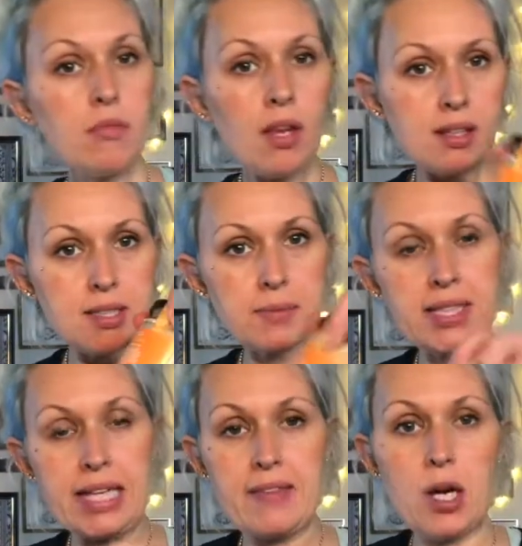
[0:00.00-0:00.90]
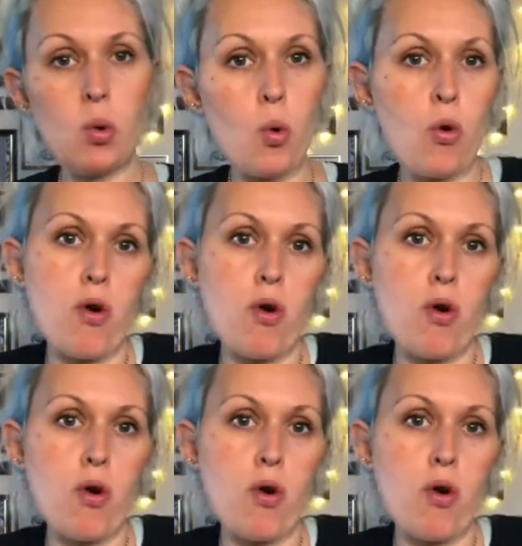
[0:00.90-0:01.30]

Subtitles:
is I'm going to get the old